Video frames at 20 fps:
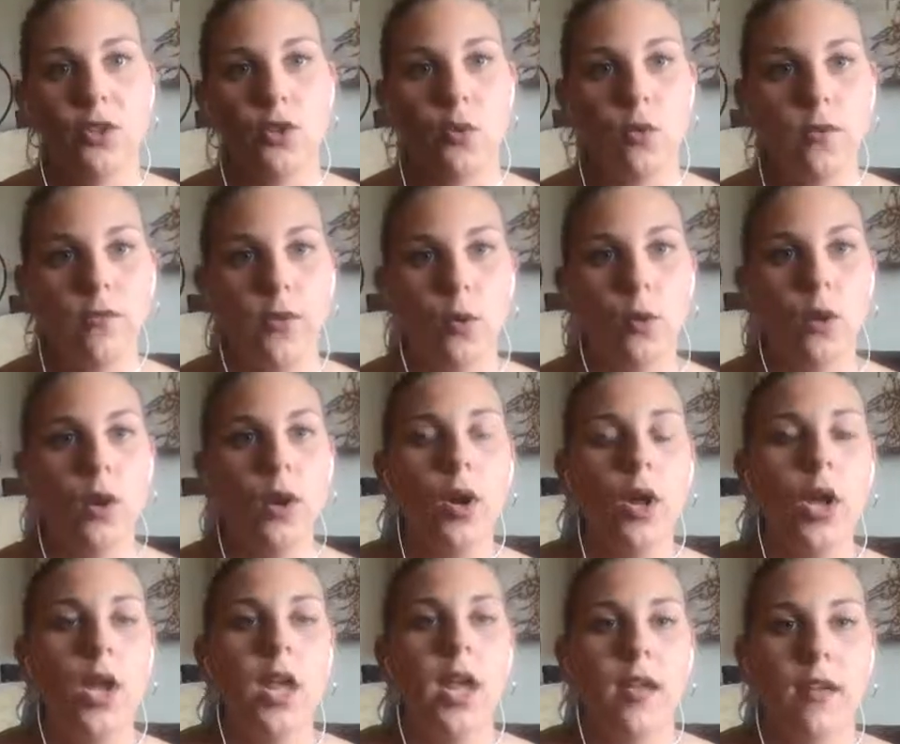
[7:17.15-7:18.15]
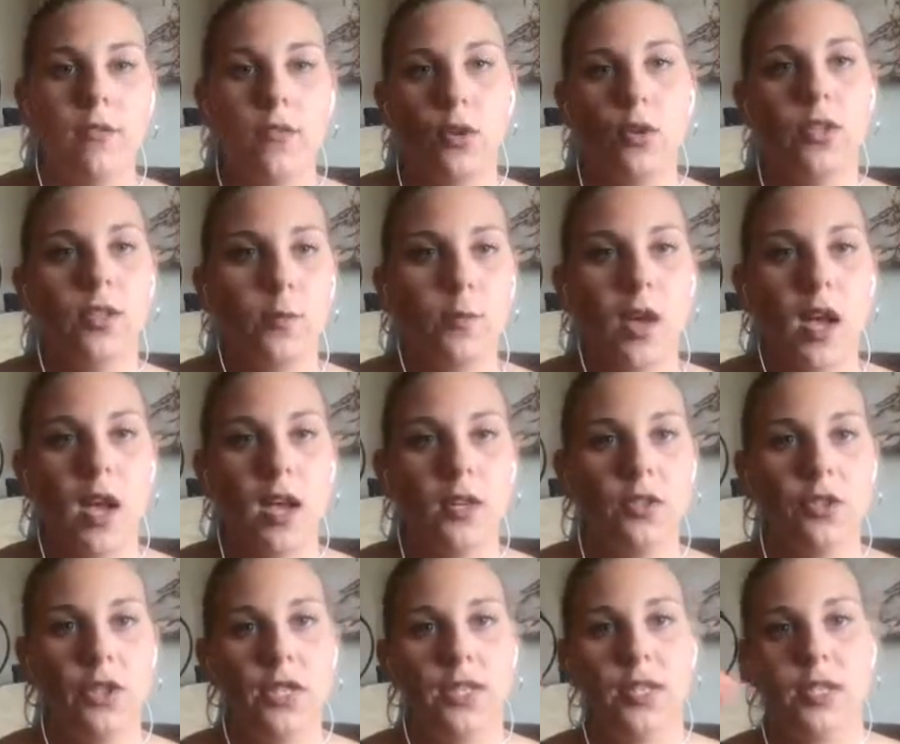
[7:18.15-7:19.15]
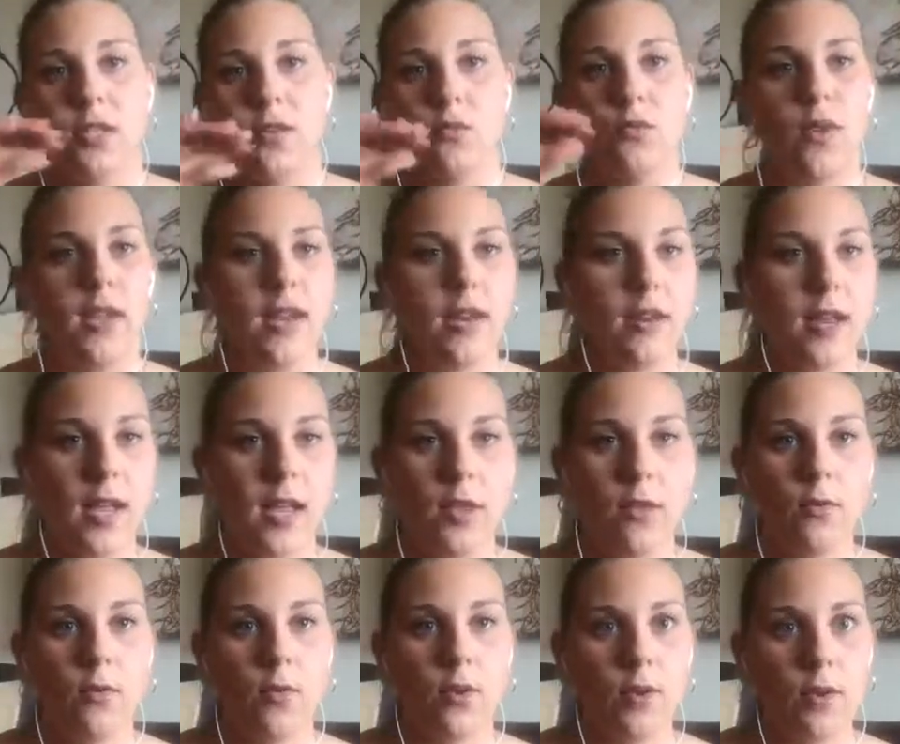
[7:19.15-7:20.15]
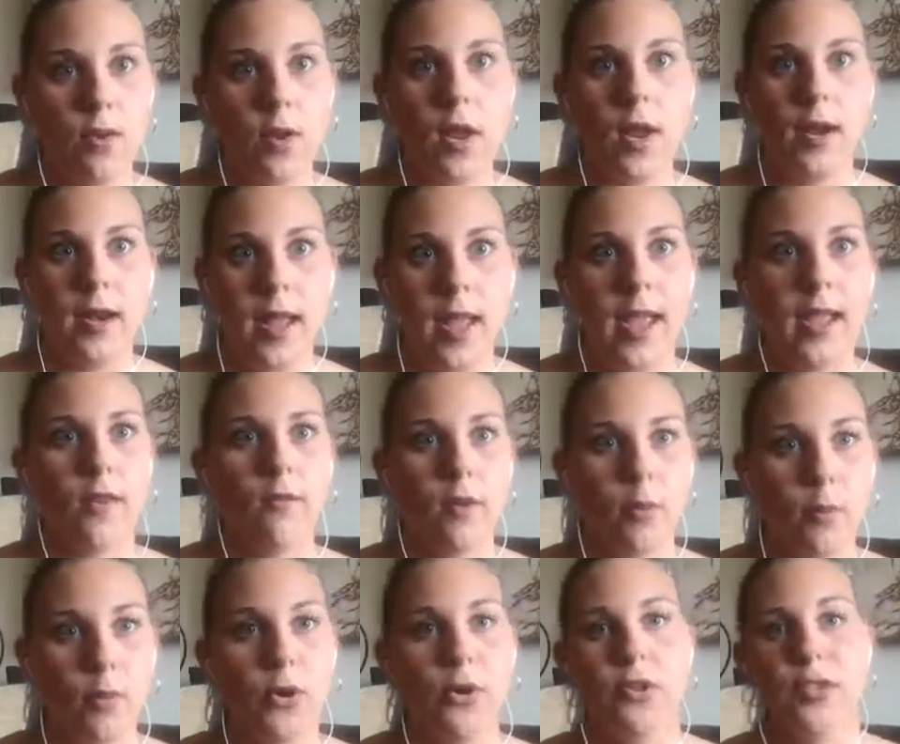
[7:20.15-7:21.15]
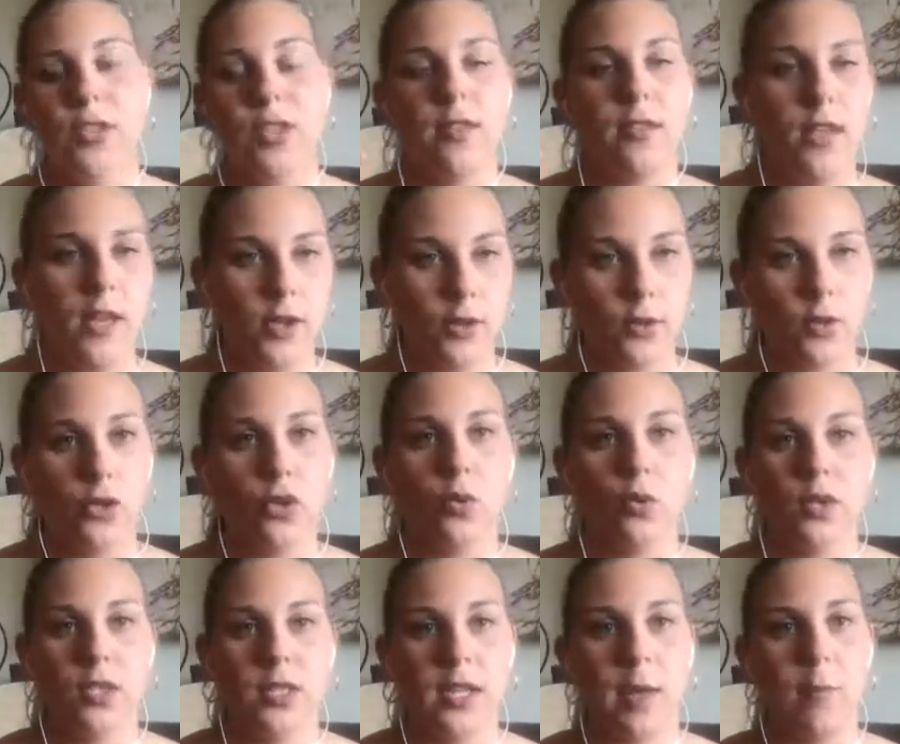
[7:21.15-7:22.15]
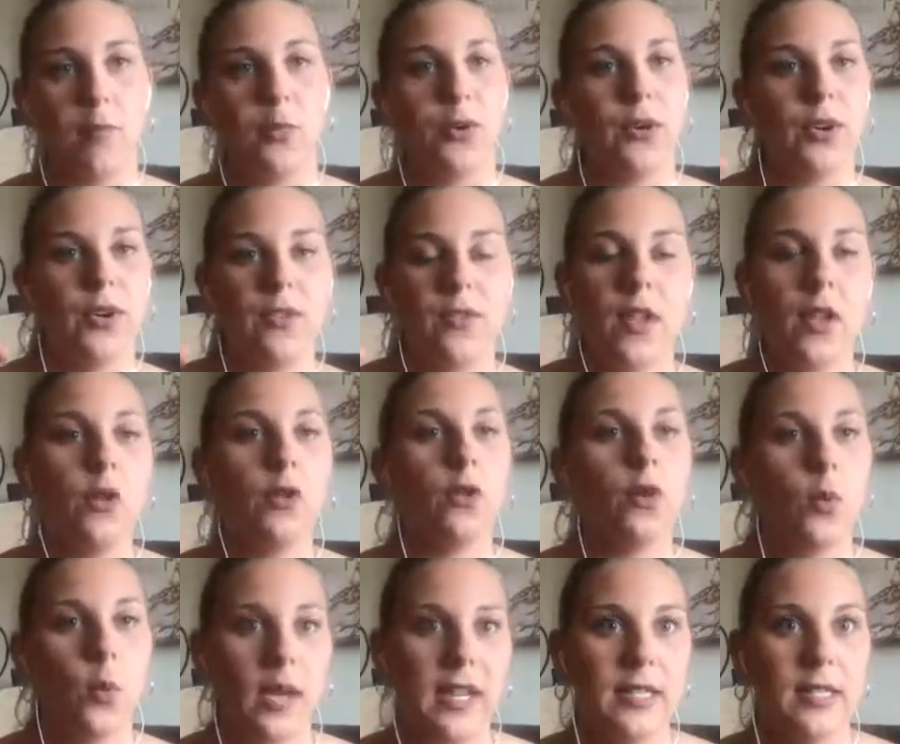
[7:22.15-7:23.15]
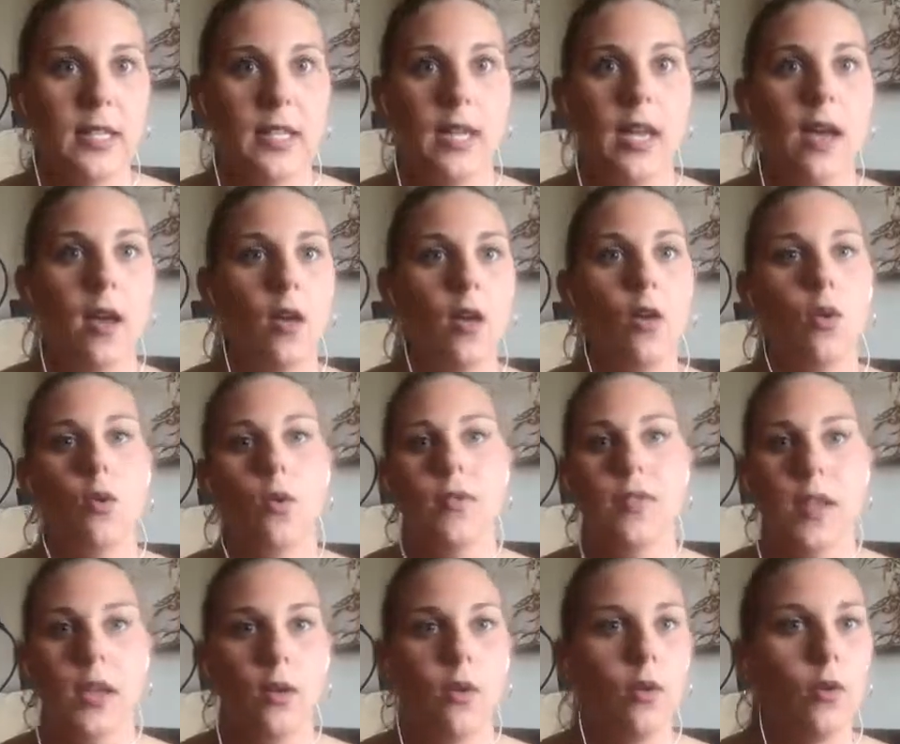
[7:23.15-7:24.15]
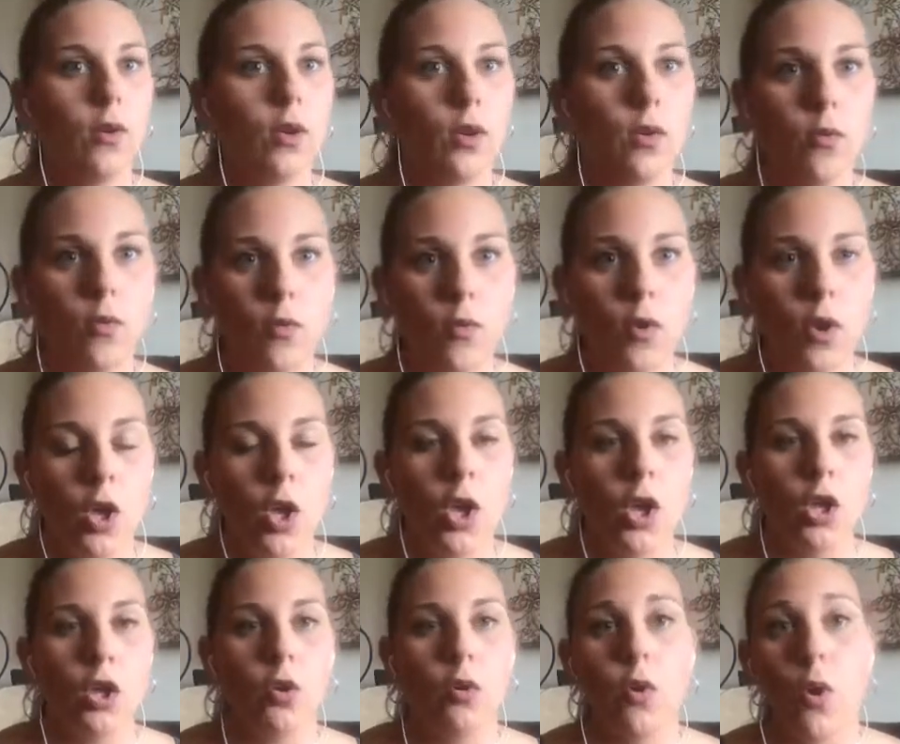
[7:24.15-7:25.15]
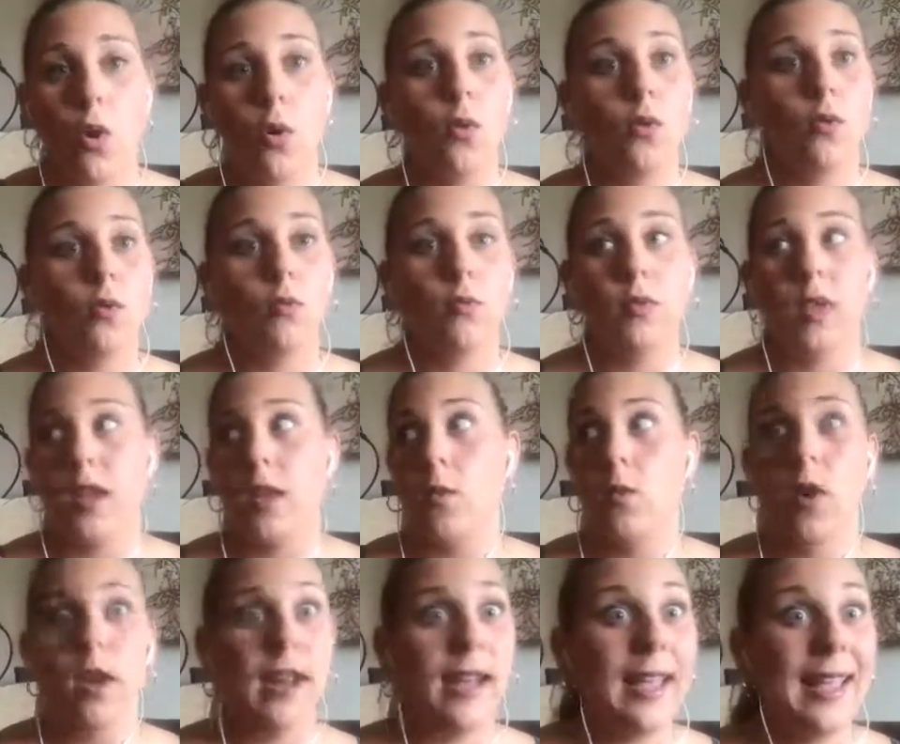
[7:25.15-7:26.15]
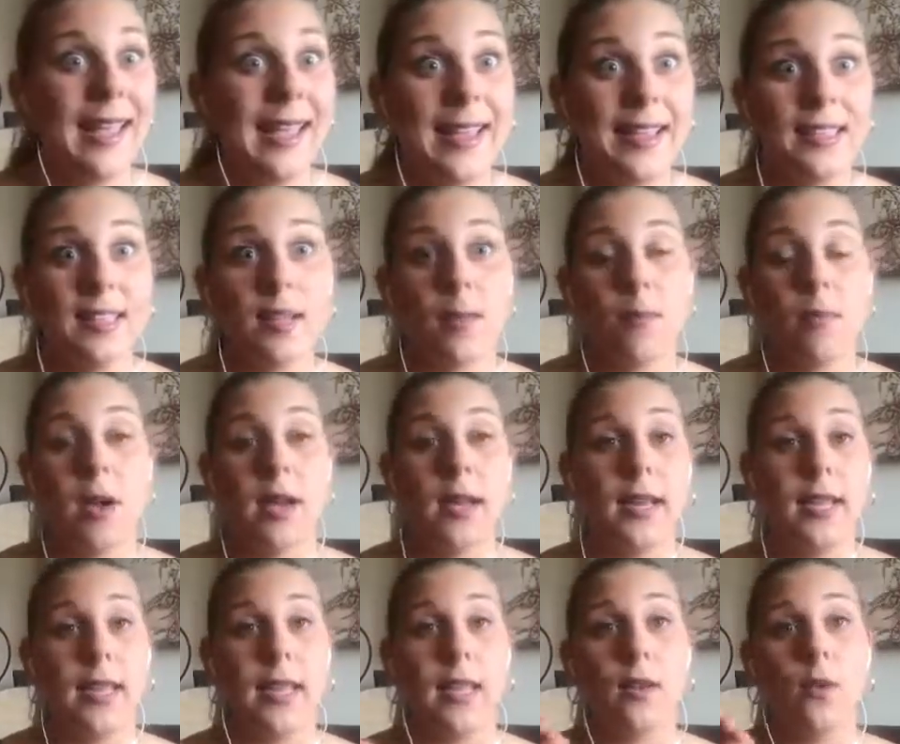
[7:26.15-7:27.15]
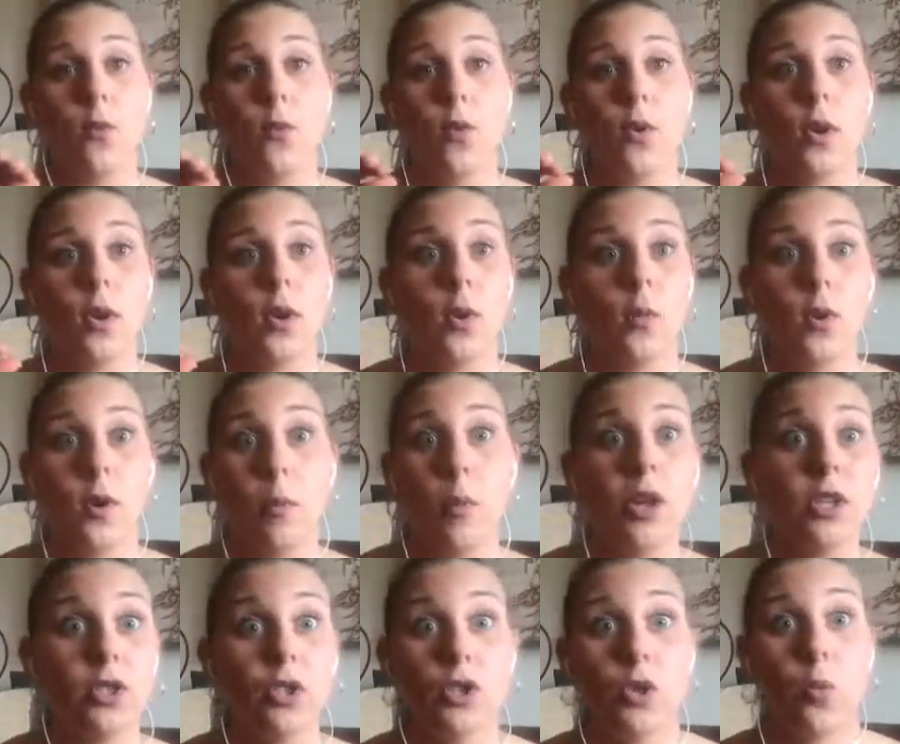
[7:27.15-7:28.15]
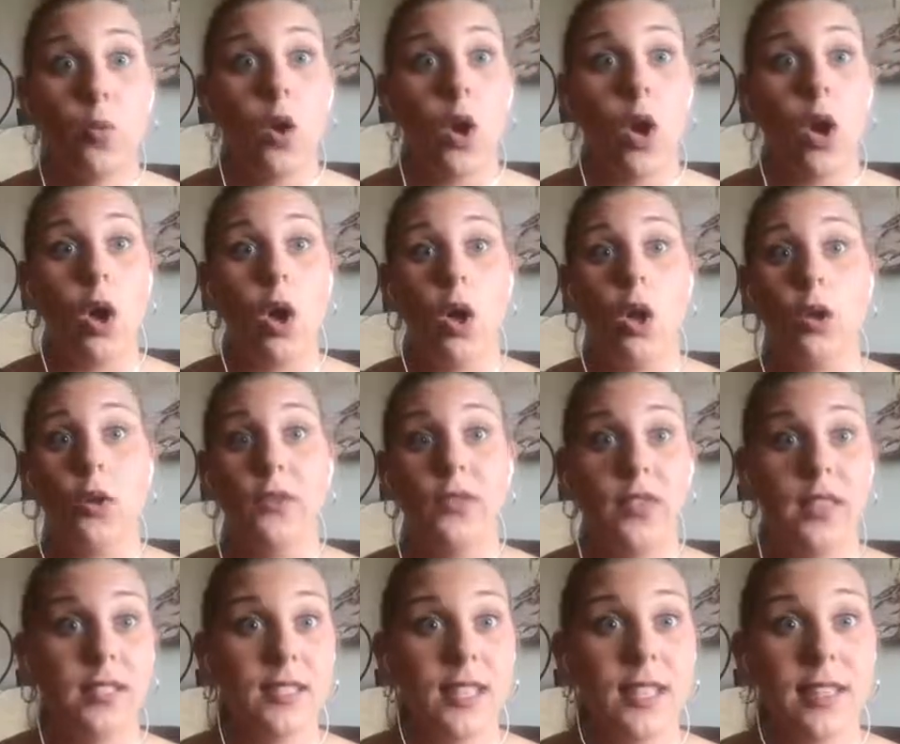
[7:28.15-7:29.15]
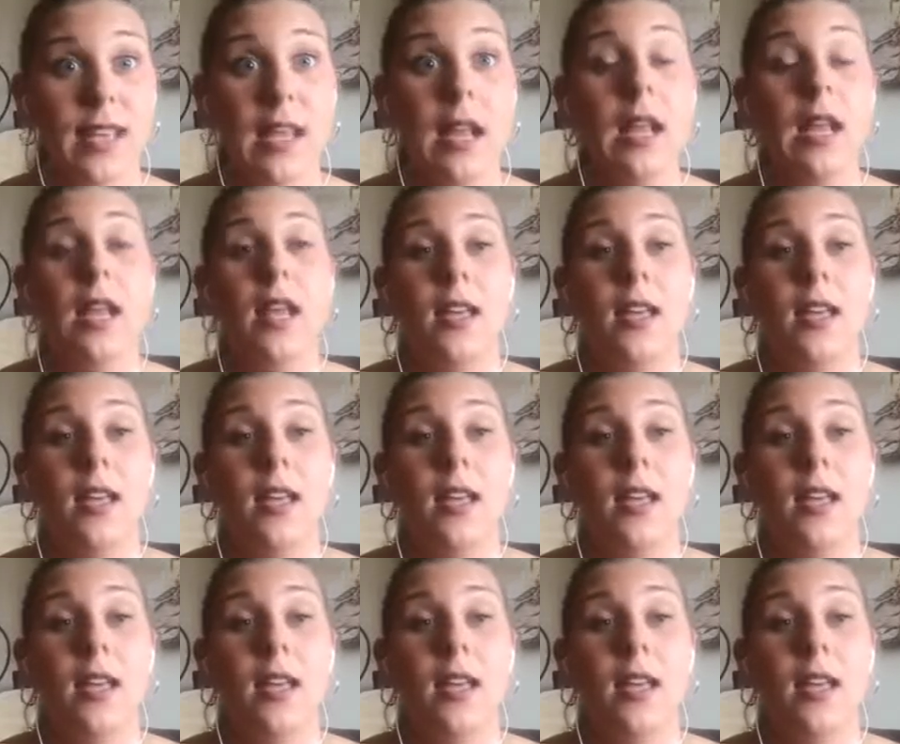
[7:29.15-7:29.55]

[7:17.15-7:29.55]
So if your subconscious is written that you're an angry person, that you're short-tempered, and that you're quick to yell, or that you want to hit somebody, or you want to punch the wall, or things like that,